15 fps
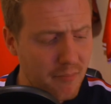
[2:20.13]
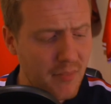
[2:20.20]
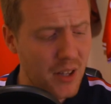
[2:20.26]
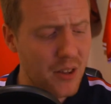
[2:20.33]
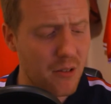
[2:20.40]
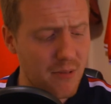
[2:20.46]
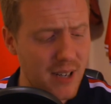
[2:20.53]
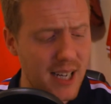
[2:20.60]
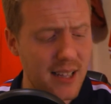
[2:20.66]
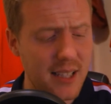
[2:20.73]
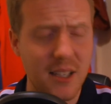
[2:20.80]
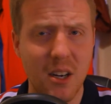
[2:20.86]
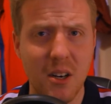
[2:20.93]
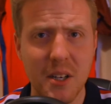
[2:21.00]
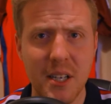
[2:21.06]
They're really
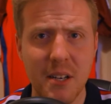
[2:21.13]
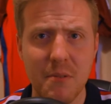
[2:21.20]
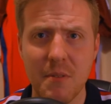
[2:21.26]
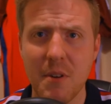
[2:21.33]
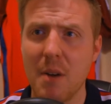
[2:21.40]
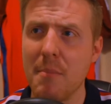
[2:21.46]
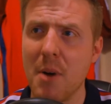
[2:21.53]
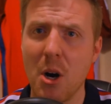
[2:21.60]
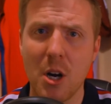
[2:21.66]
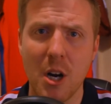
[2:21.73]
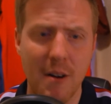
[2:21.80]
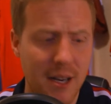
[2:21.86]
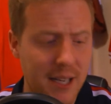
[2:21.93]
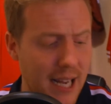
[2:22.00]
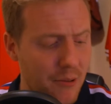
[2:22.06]
not. You know, they've got Marko
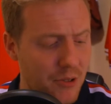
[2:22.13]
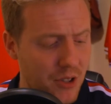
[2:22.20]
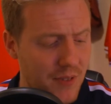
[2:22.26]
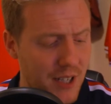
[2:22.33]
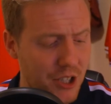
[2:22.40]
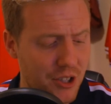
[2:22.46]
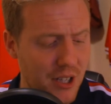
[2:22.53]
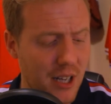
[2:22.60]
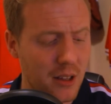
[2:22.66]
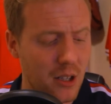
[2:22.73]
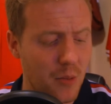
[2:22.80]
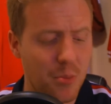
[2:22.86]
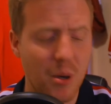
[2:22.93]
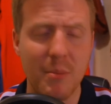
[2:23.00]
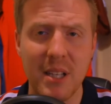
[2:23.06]
Arnautovic that a lot
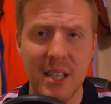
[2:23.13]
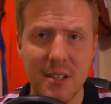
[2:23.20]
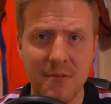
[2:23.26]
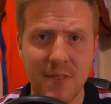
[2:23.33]
of Premier League